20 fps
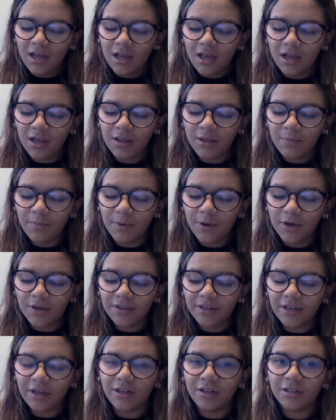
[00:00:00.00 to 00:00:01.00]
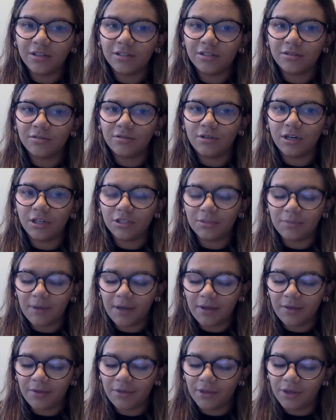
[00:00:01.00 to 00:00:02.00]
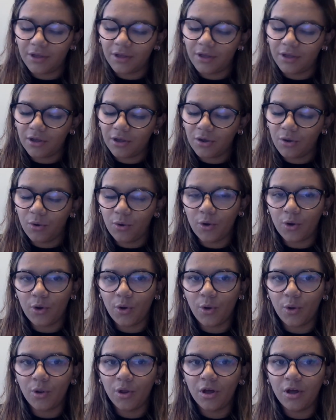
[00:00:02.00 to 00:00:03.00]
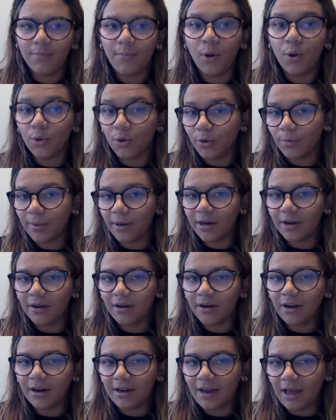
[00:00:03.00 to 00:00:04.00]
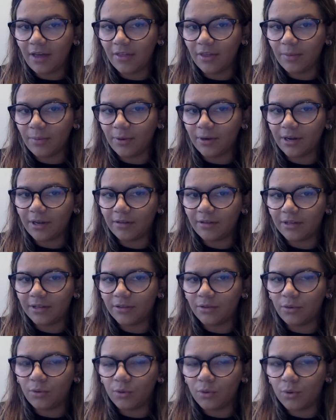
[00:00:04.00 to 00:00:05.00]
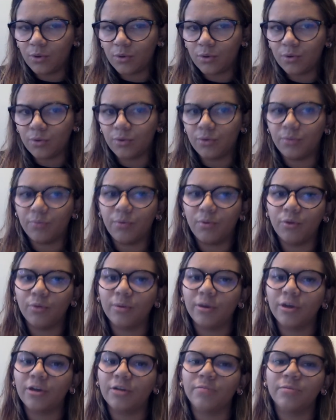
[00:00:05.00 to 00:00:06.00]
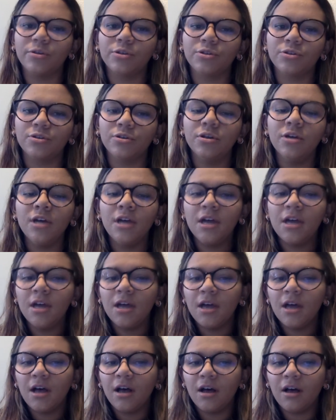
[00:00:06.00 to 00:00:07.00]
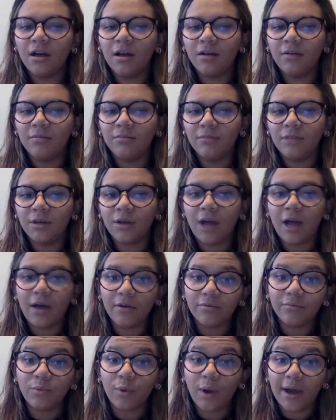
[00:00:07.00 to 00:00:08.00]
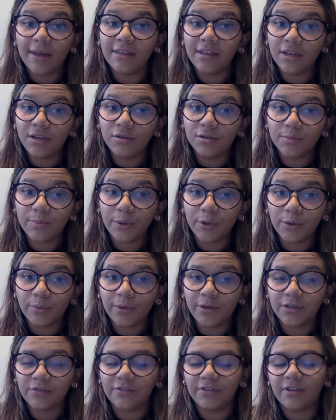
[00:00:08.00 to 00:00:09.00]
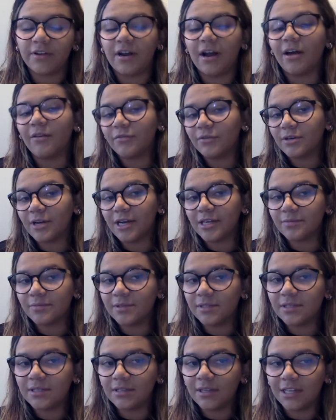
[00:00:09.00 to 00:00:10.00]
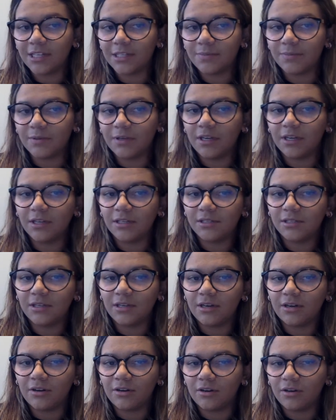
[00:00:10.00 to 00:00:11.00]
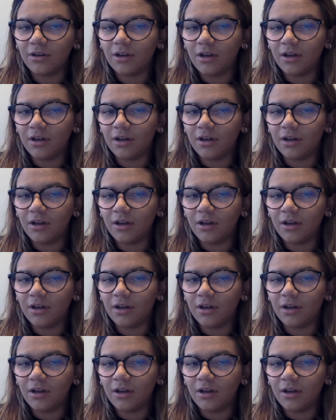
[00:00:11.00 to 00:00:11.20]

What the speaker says: in the book, they also talked about the Coca-Cola polar bear and how they brought out like the whole Coca-Cola polar bear commercial, and why they use polar bears for their advertisements, and that's because they're